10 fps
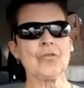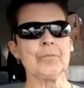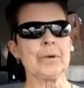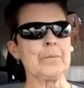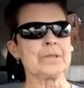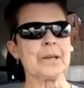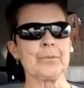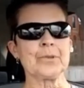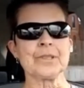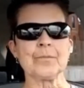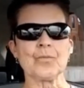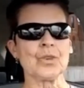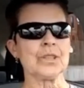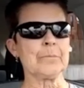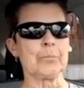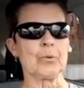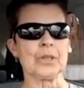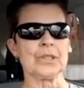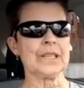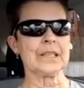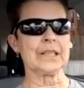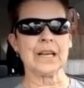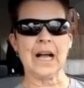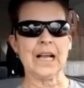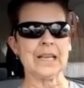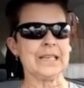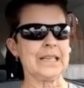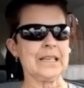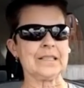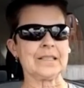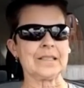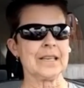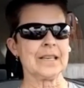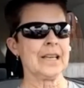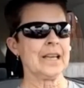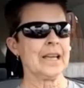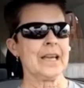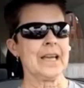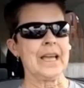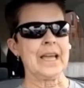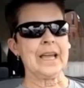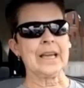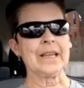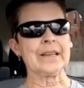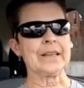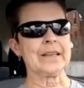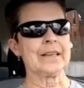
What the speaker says: group comes up with some really brilliant ideas, and